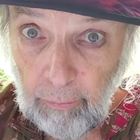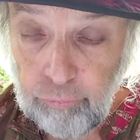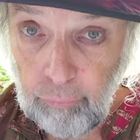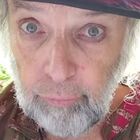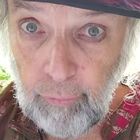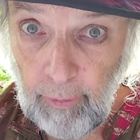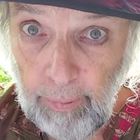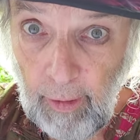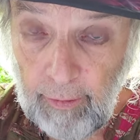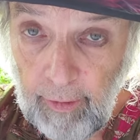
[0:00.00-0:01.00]
Whew, the
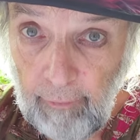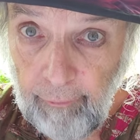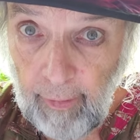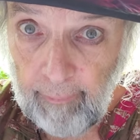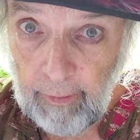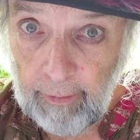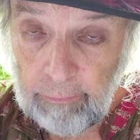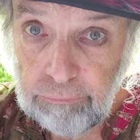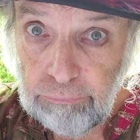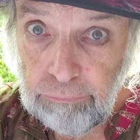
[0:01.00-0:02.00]
Aponte family.
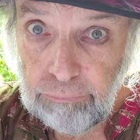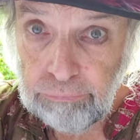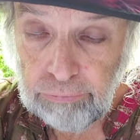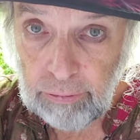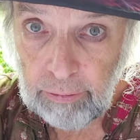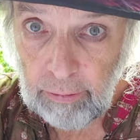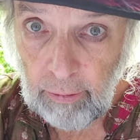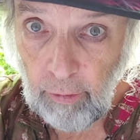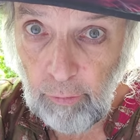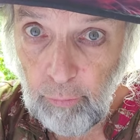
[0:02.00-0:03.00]
Whew,
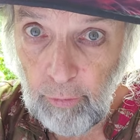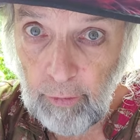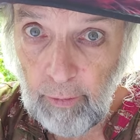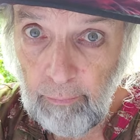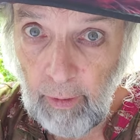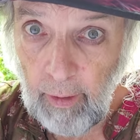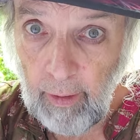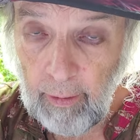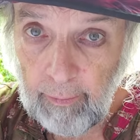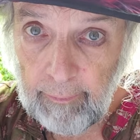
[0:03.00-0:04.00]
old world
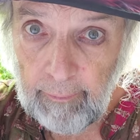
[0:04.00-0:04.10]
money.